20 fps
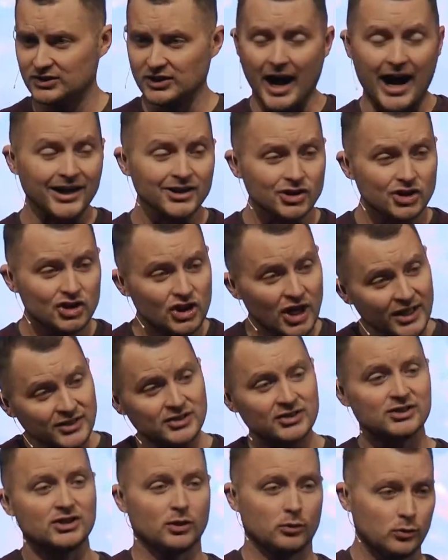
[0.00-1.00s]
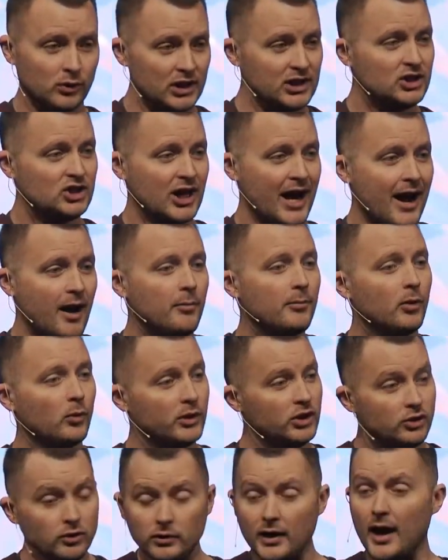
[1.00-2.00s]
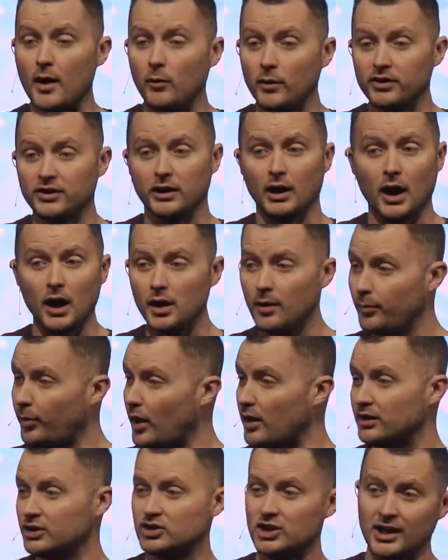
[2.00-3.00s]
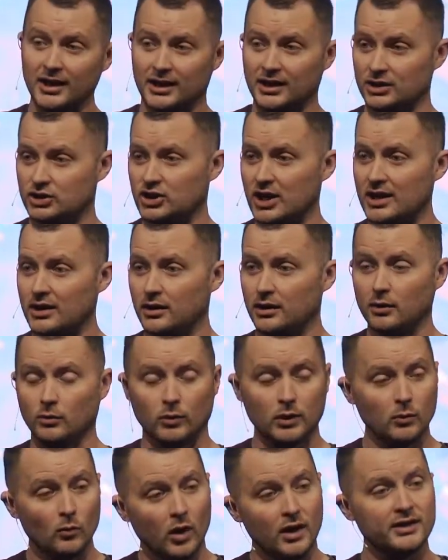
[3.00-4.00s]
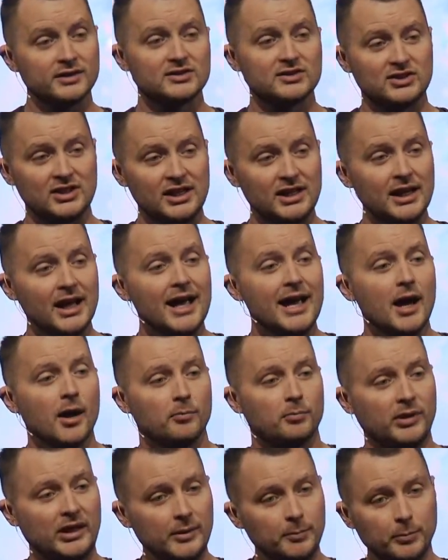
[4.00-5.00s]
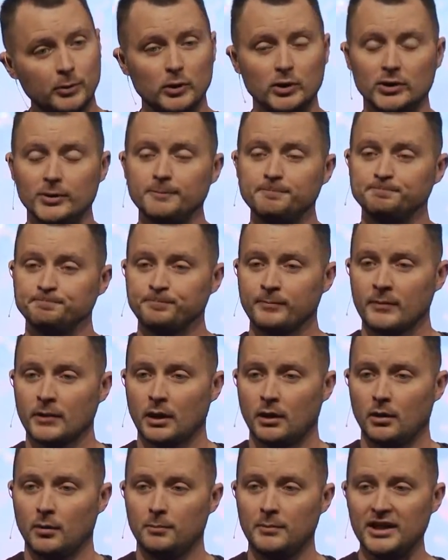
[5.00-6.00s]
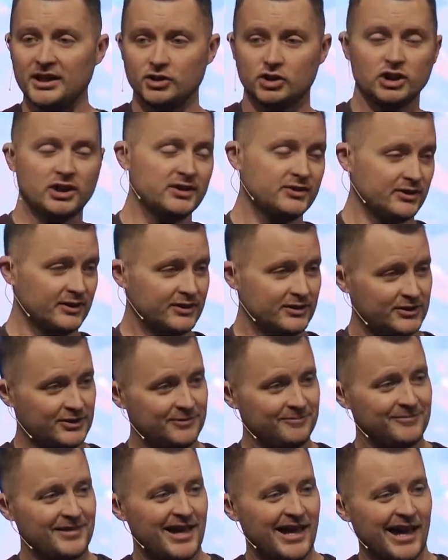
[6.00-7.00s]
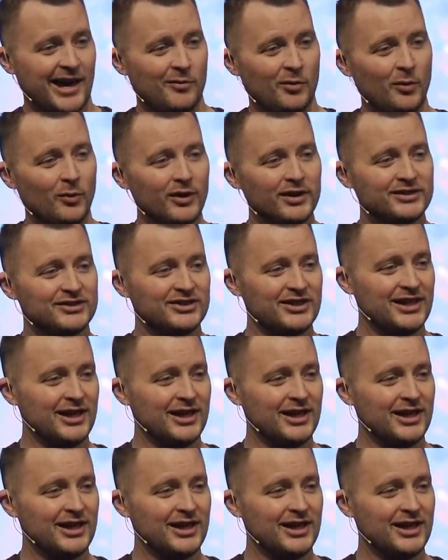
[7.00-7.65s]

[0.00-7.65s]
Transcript: Not just to reach out, but we do that with an unapologetic agenda that we want to see people meet Jesus. And we want to see